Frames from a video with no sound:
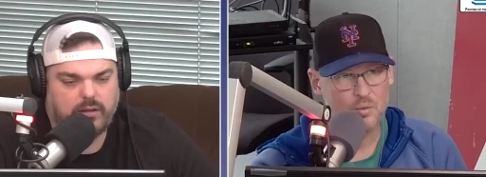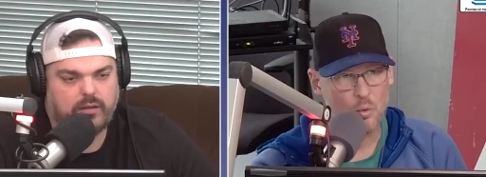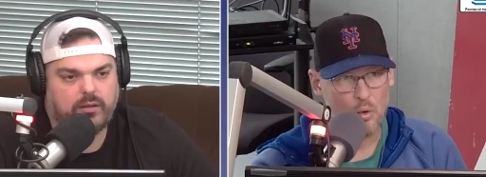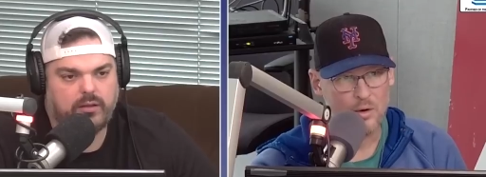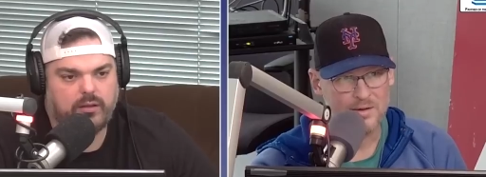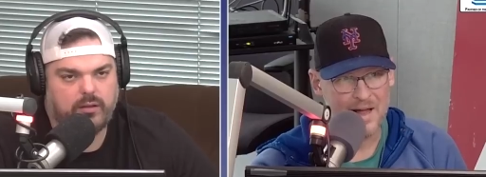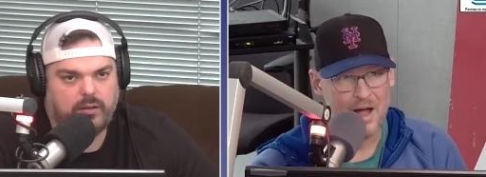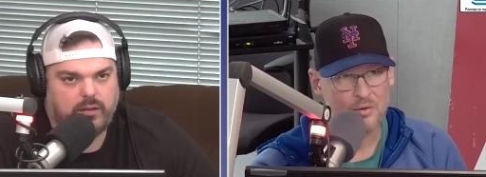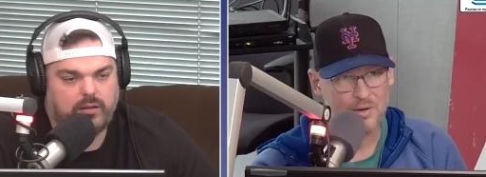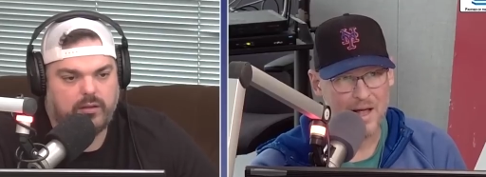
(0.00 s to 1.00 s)
Speaker 1: wore
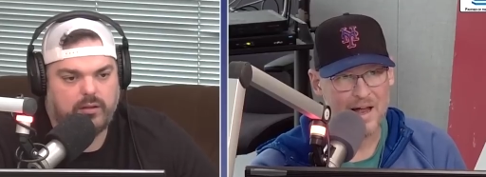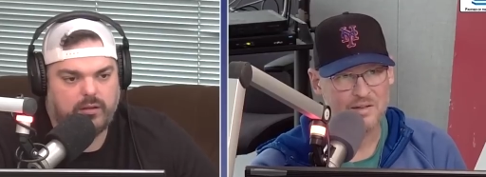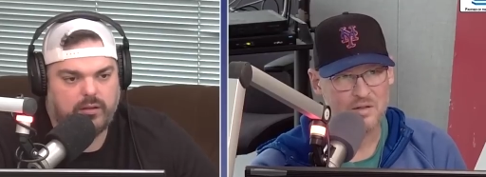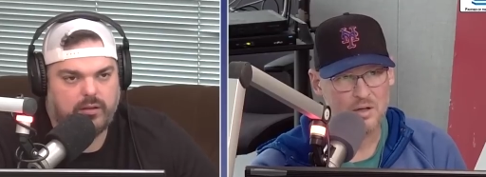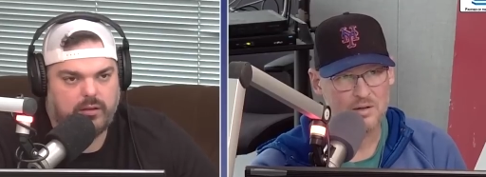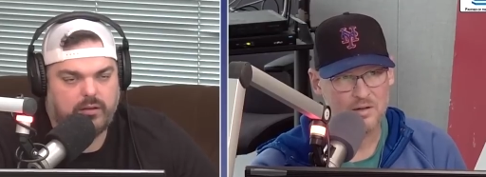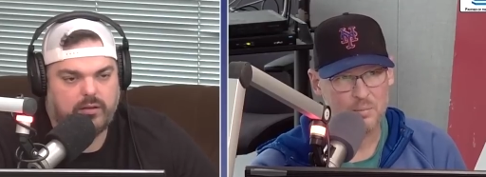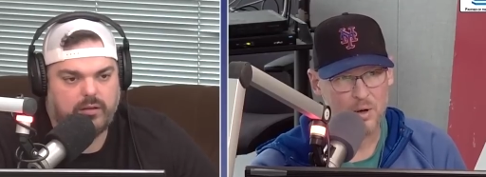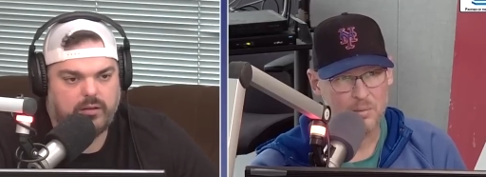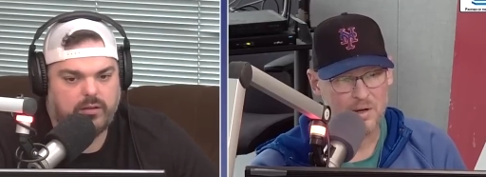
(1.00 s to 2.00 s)
down last year at this
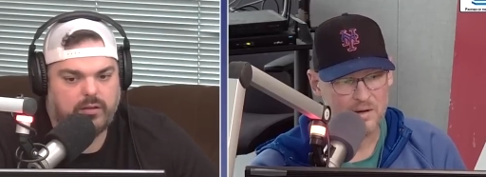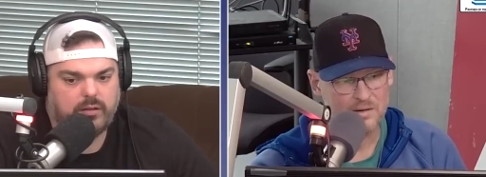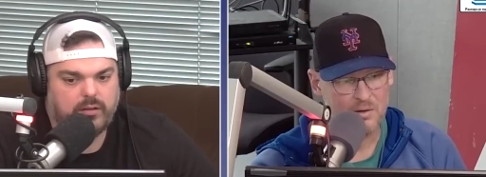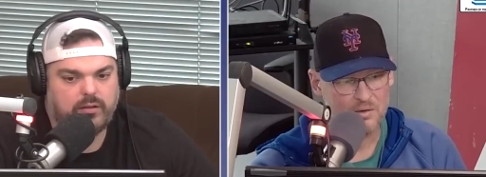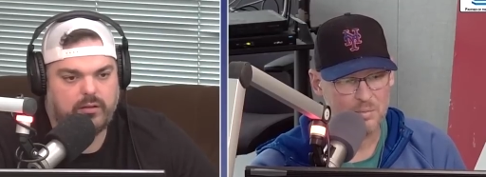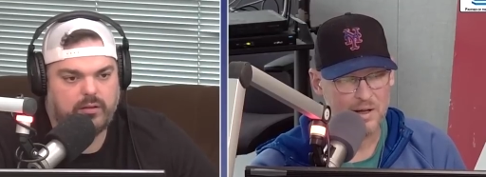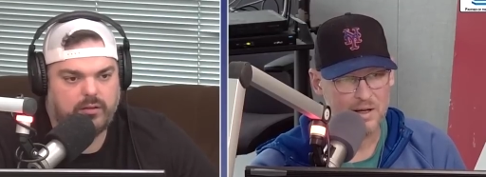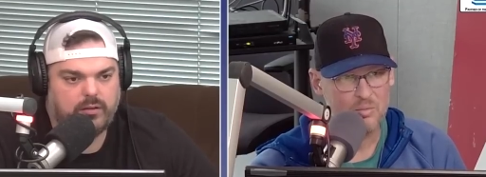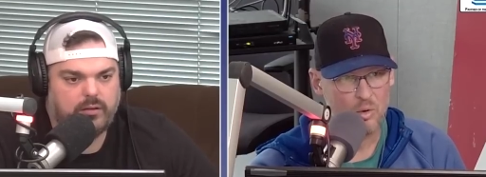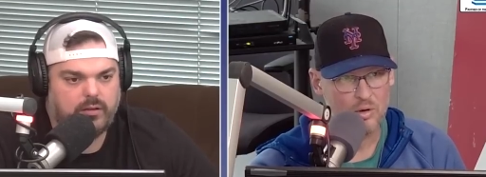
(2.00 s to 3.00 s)
point because I was
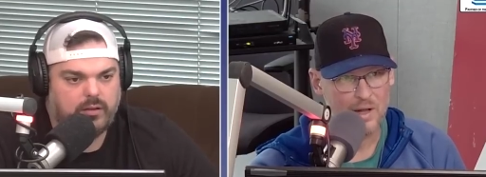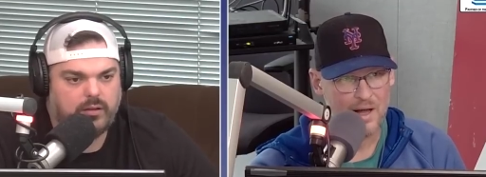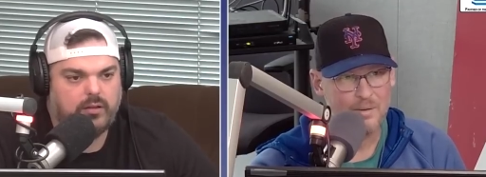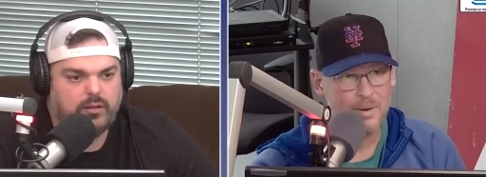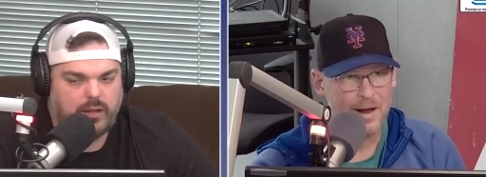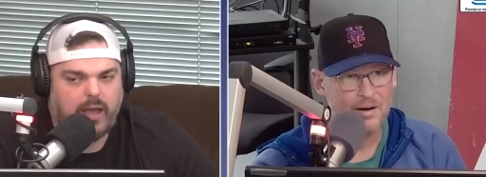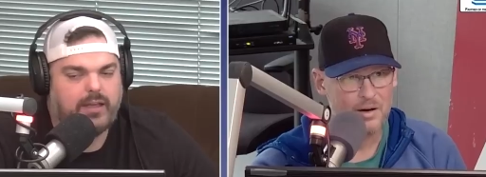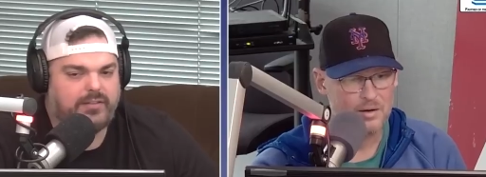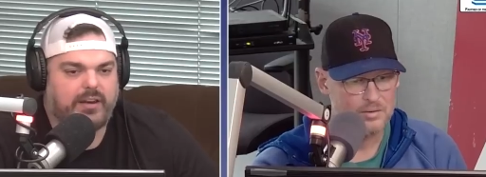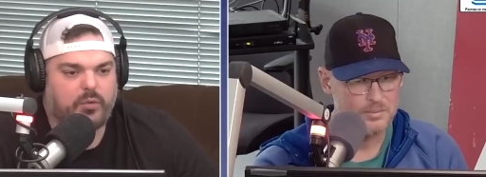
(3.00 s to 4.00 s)
playing more linebacker. Yeah,
Speaker 2: he
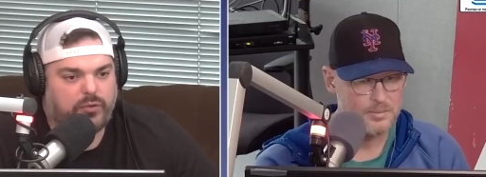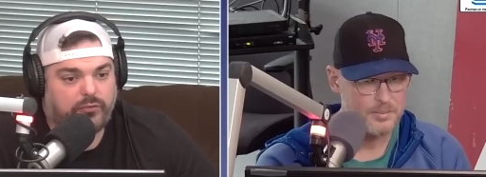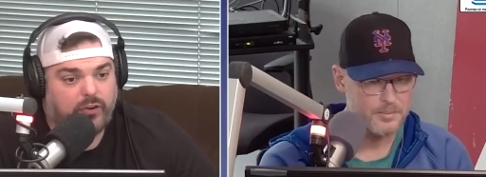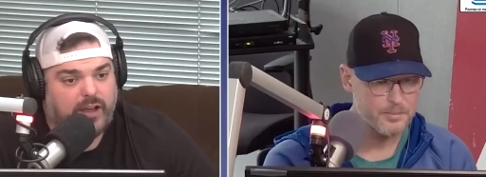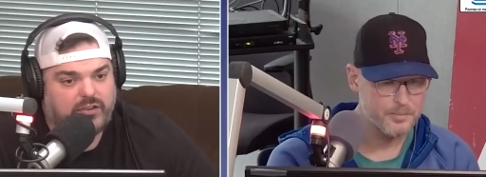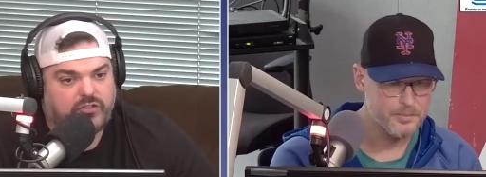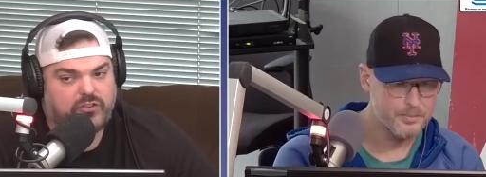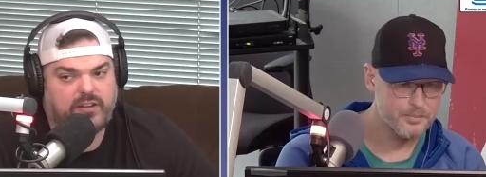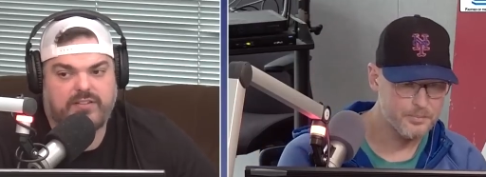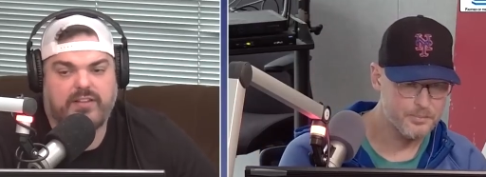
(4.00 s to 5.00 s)
said he was fresh.
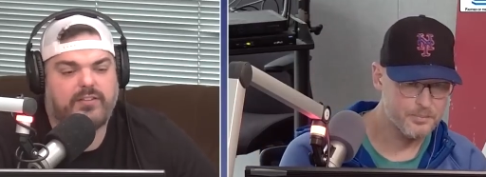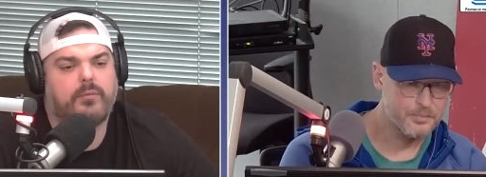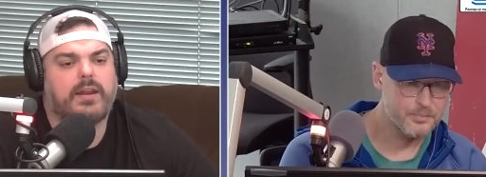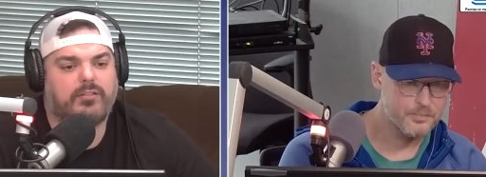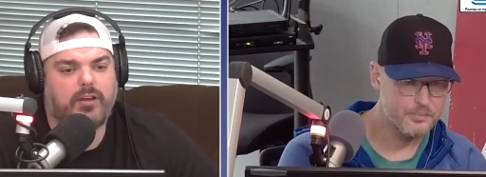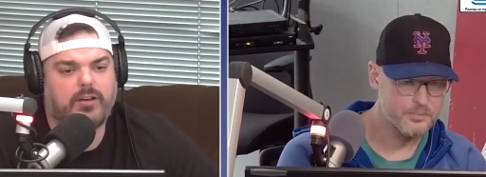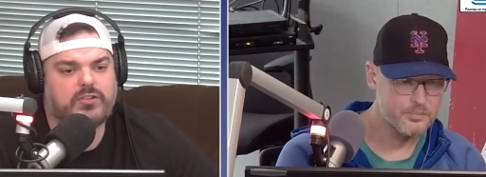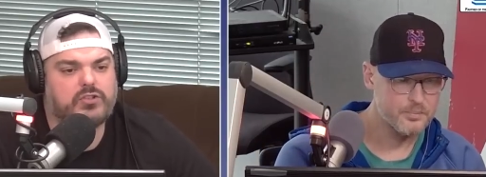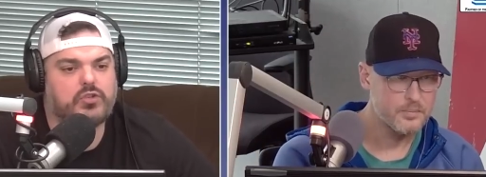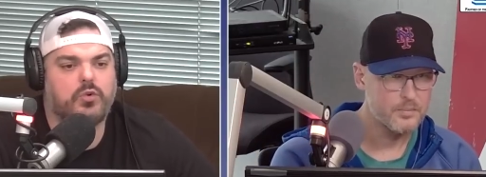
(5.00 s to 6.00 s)
He said somebody
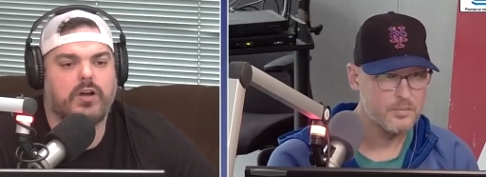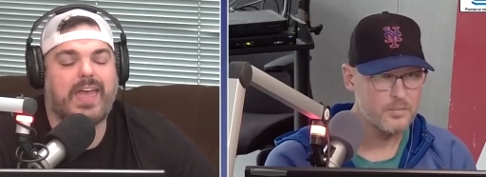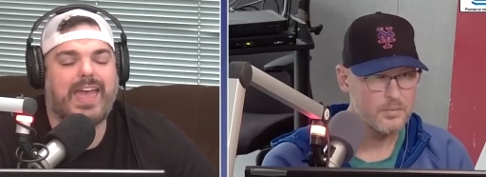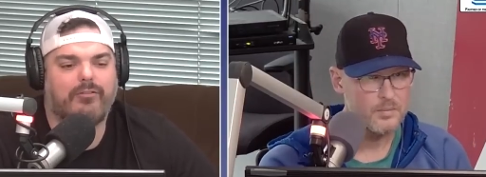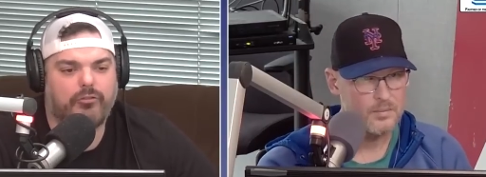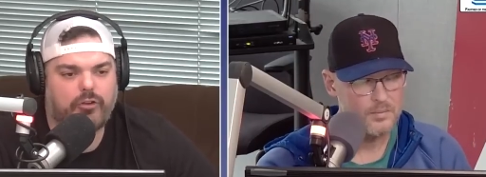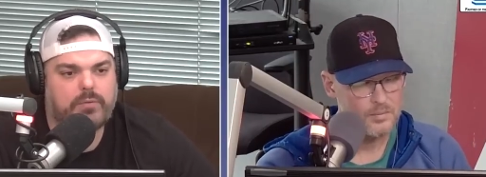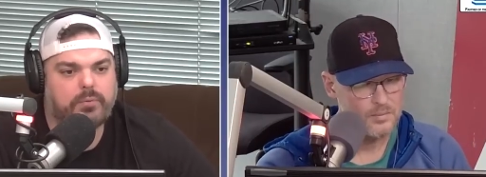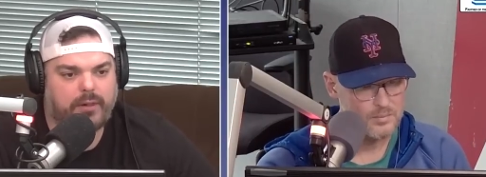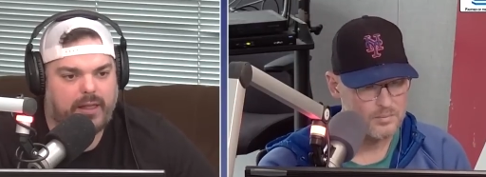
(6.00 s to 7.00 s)
touches you on every
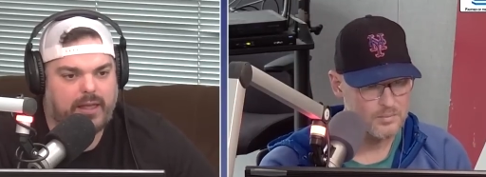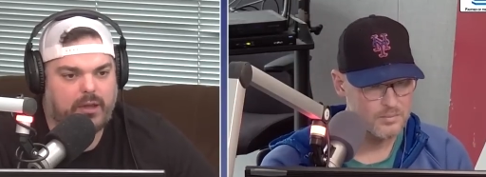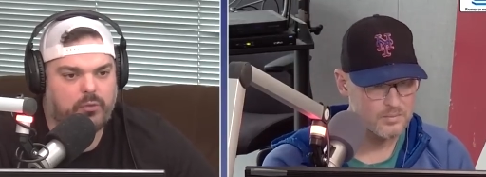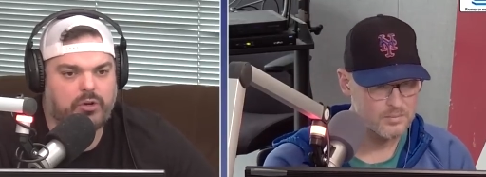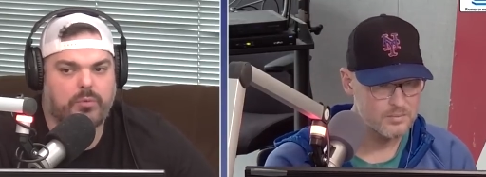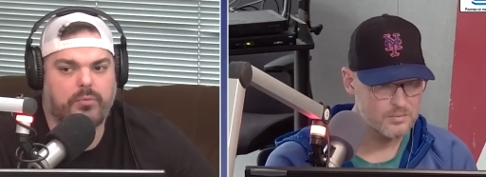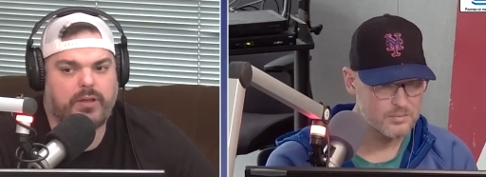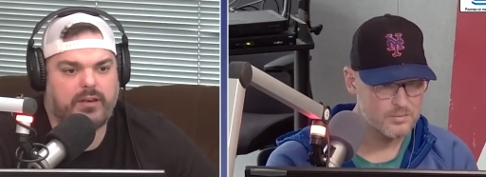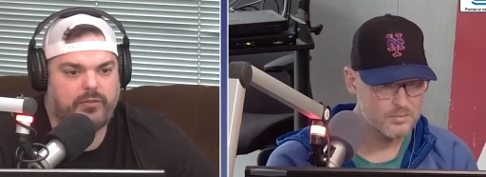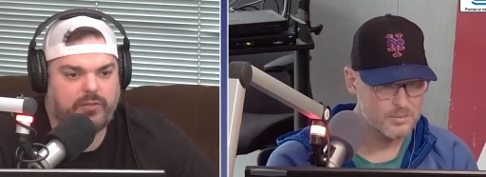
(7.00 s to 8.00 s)
play when you're
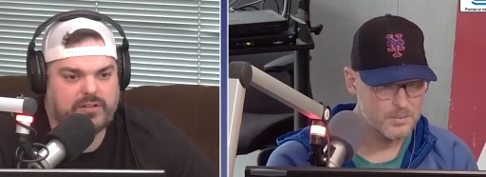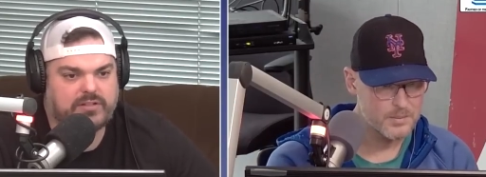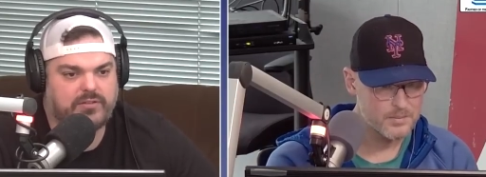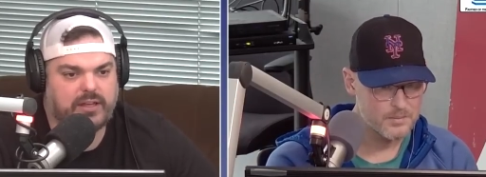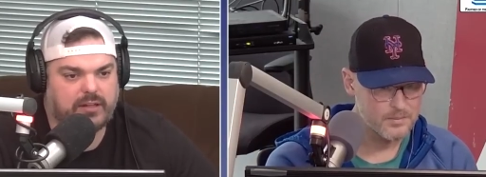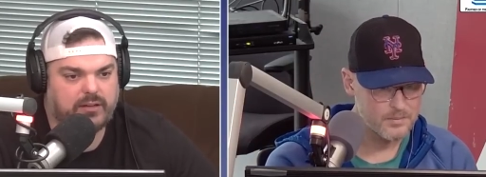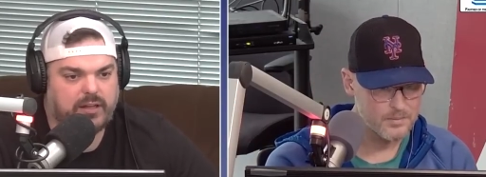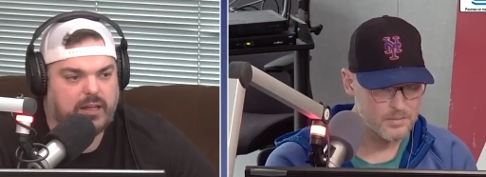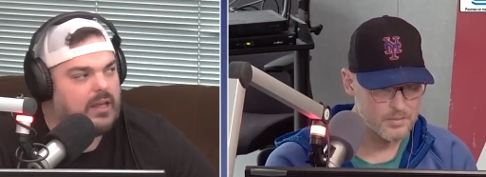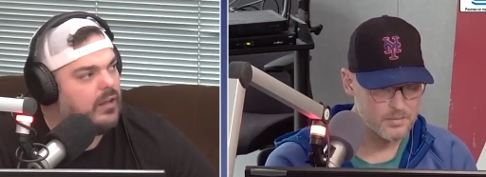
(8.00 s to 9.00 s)
playing defensive end.
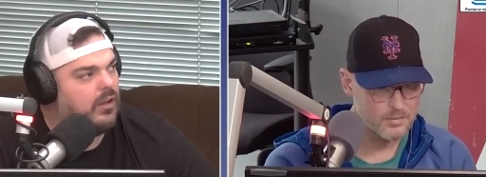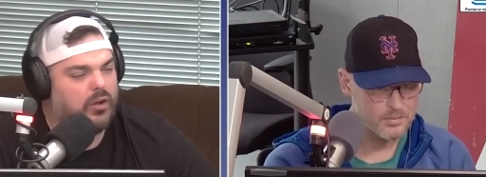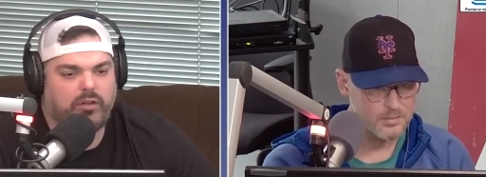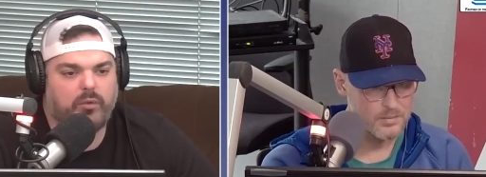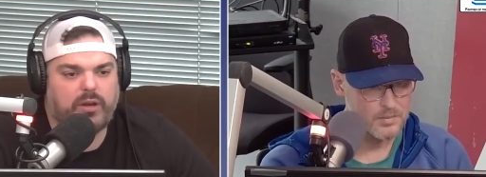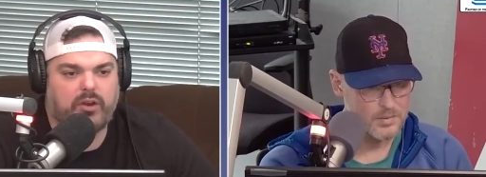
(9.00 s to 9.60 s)
You know, when